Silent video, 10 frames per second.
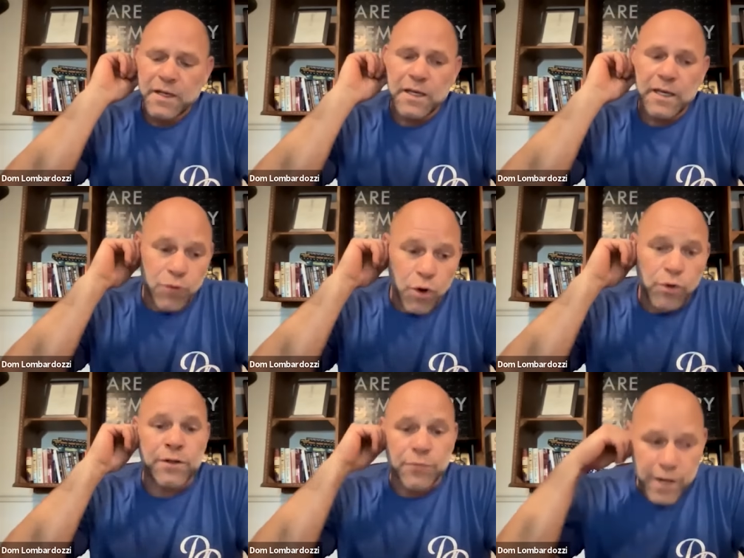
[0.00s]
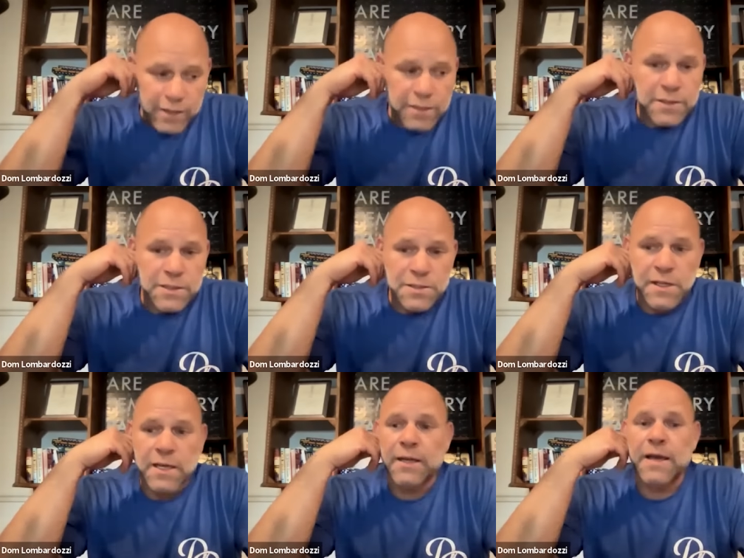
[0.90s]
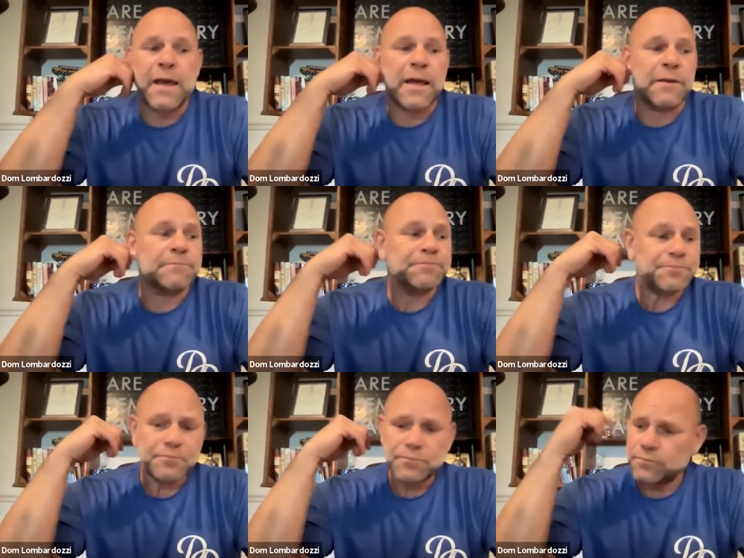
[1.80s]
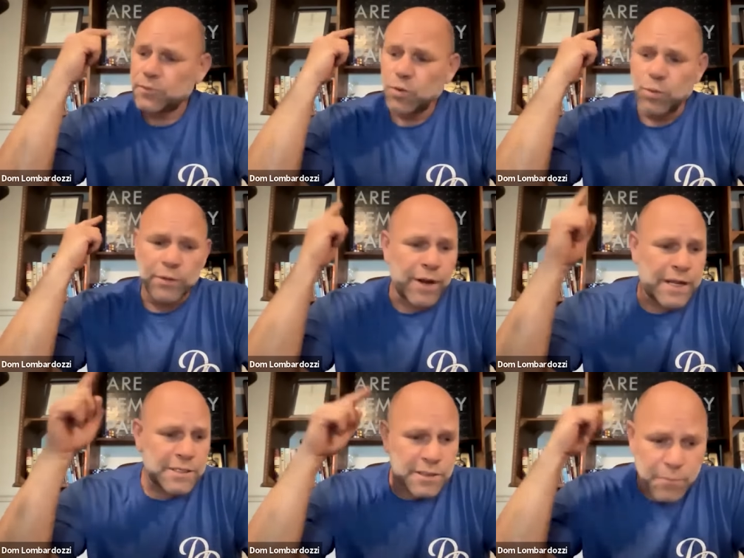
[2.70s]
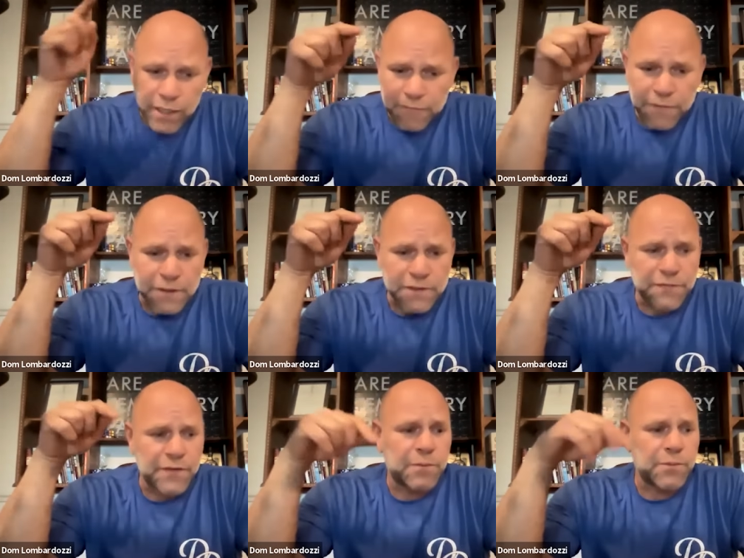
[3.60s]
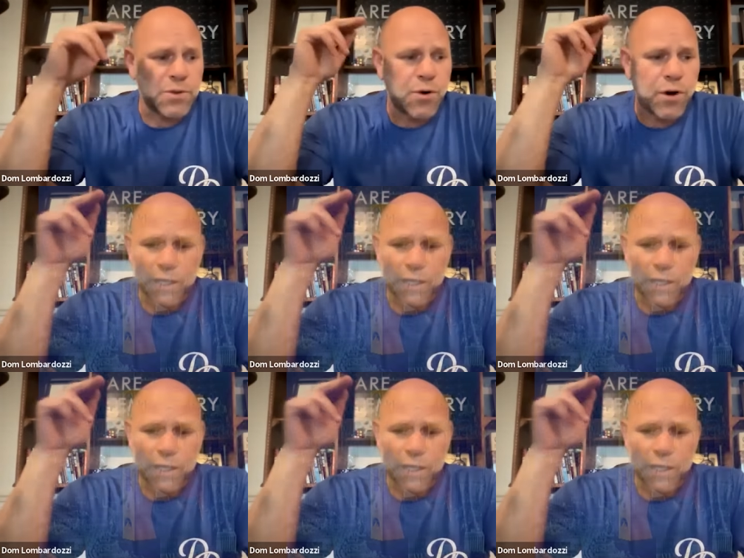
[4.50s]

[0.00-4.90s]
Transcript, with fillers: he wrote and directed this thing, and we raised the money for this film. It was called